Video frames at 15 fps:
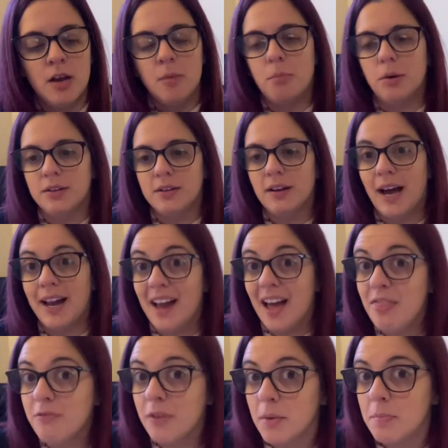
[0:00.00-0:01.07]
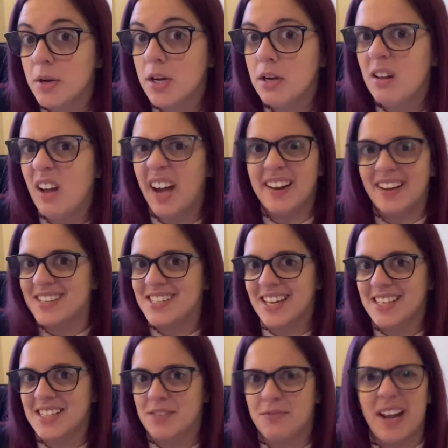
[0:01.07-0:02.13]
But an adverb, an
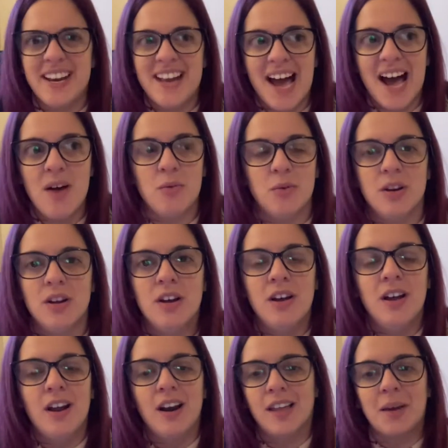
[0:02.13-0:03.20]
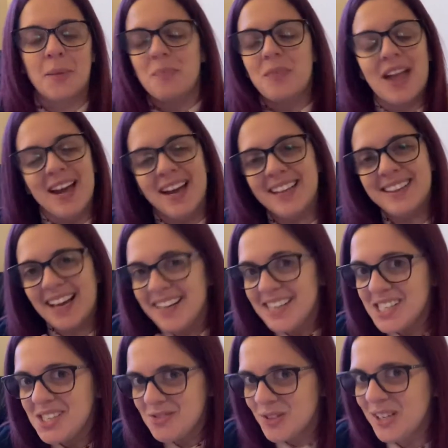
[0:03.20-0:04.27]
adjective, a noun, like that
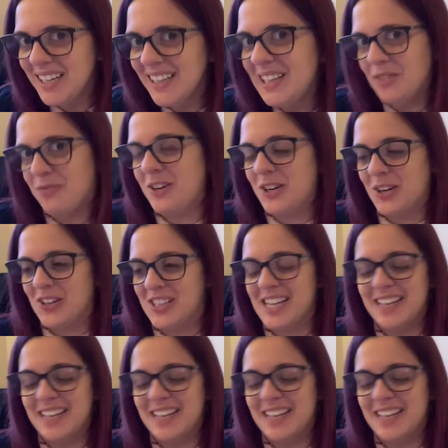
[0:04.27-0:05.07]
is really difficult.